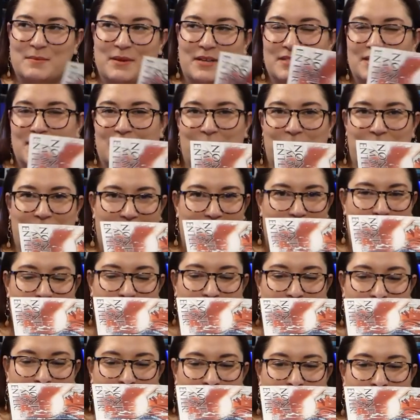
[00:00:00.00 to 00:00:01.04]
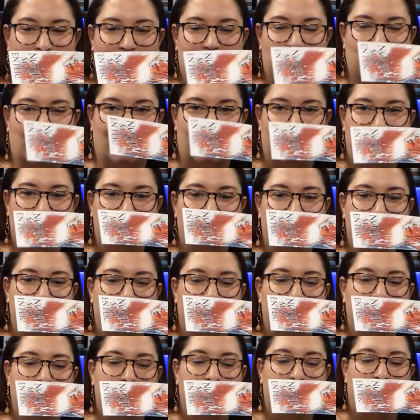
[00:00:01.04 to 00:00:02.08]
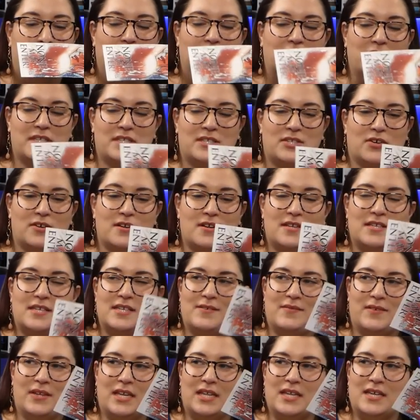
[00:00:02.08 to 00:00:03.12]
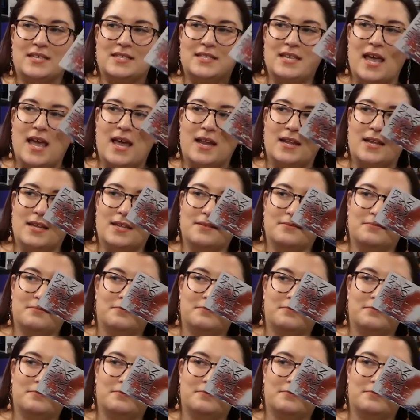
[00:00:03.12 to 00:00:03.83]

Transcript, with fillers: smells like, but it's like only certain DVDs had it. Uh